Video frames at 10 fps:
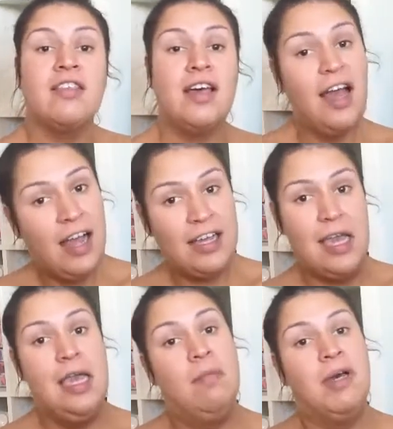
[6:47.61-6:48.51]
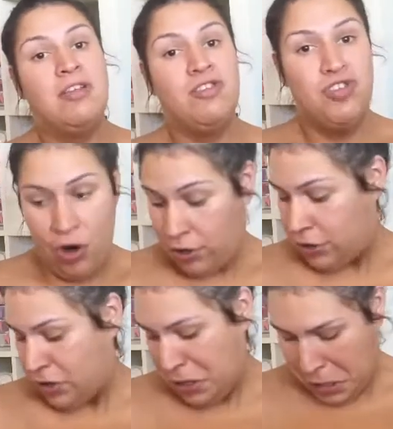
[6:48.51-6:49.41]
that I am
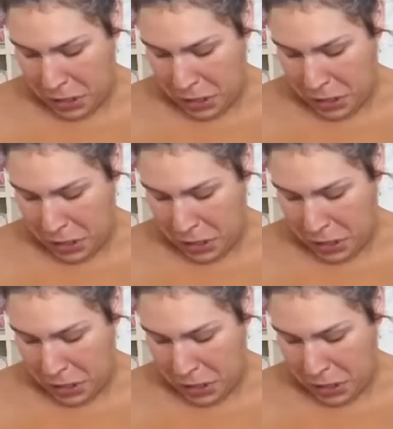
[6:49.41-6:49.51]
darker,